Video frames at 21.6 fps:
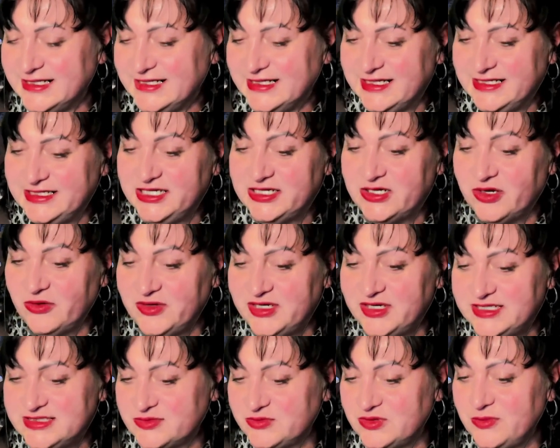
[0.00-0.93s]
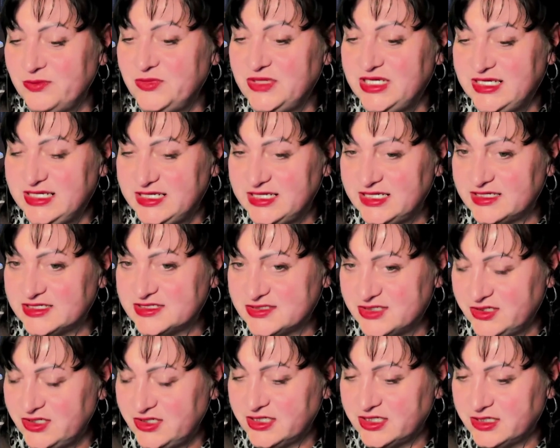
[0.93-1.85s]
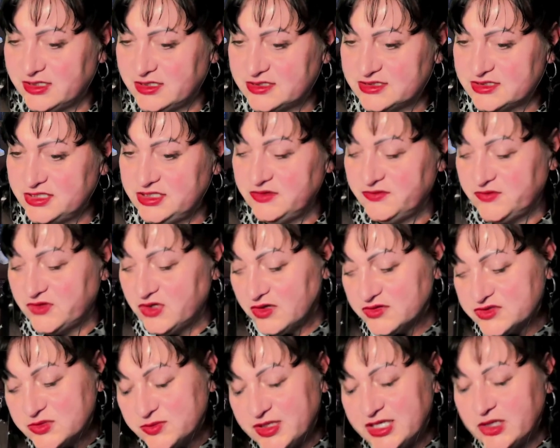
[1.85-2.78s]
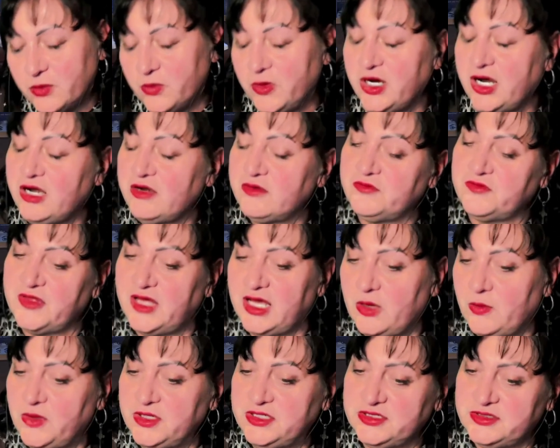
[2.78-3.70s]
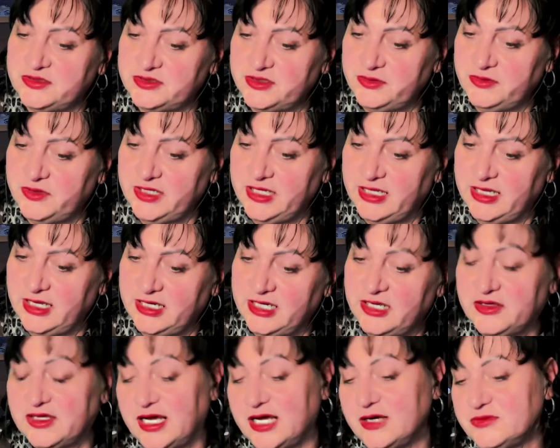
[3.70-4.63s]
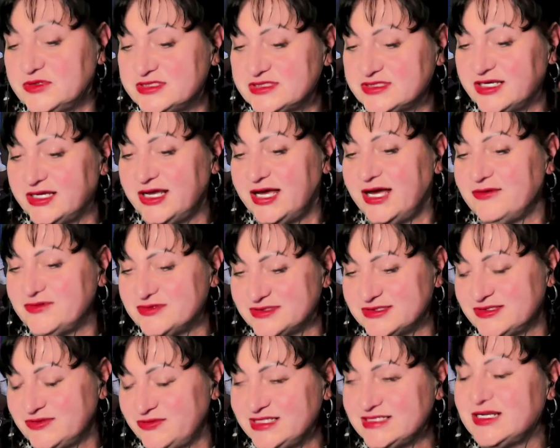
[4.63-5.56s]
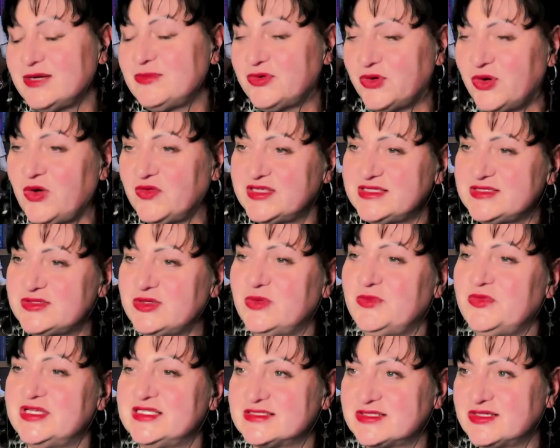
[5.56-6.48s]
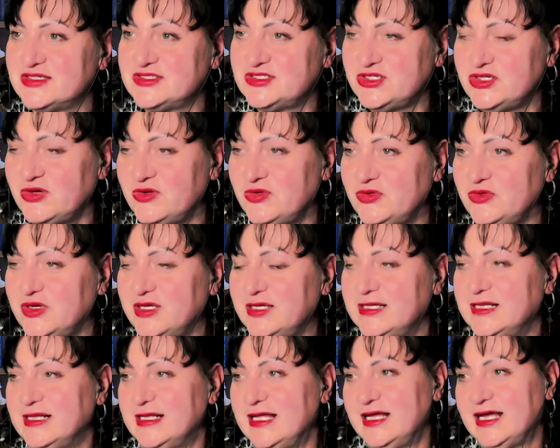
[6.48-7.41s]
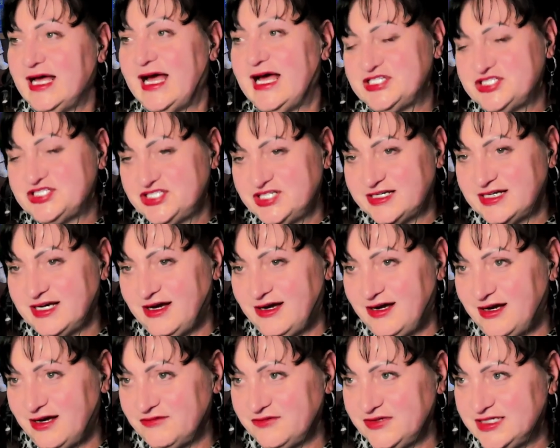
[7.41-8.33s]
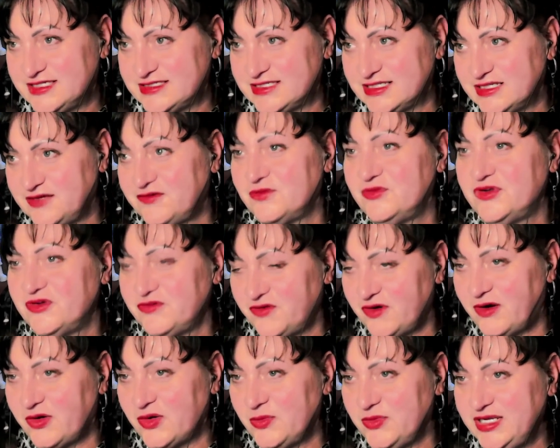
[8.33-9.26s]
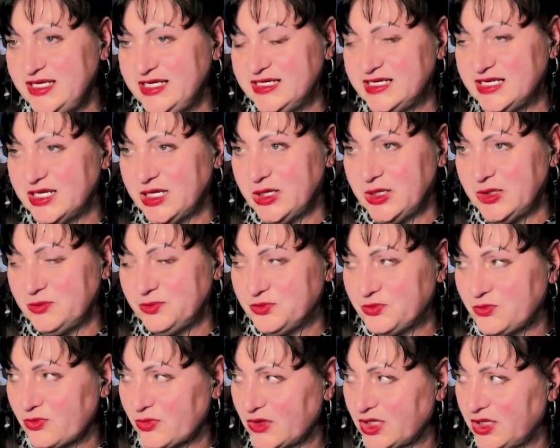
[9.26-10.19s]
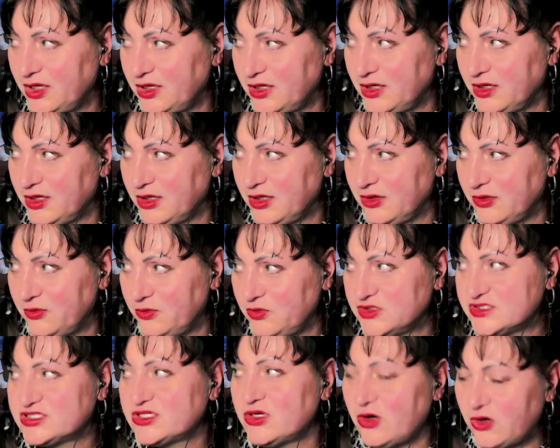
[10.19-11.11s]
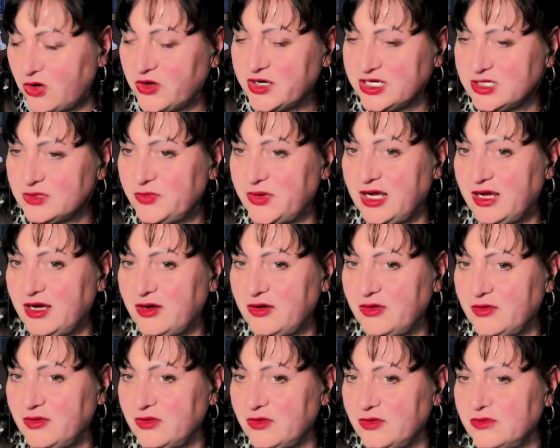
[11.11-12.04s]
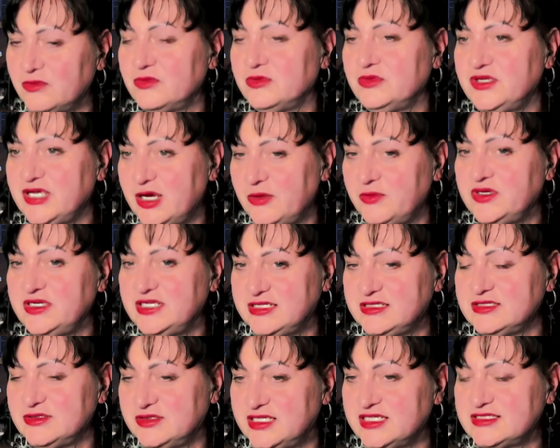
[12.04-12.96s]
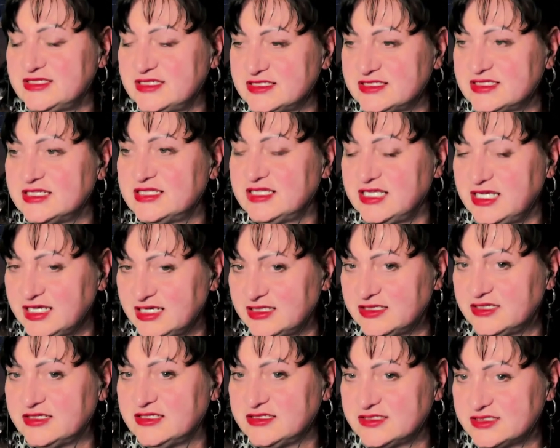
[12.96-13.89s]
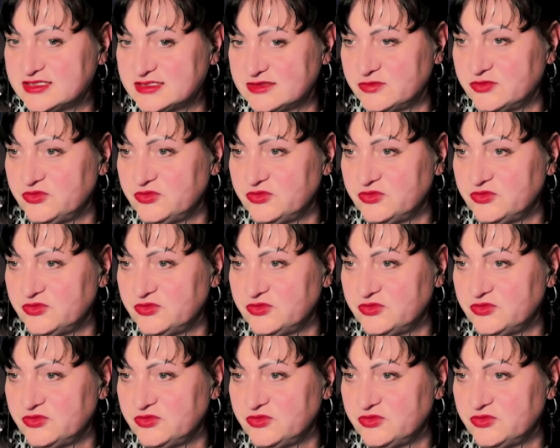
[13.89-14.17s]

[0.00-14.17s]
you're going into a media circus, and you've got to be aware of that when you do it. And I was the reason I brought this up is because Ash Shakar recently from Novara Media was talking about, this is the thing that's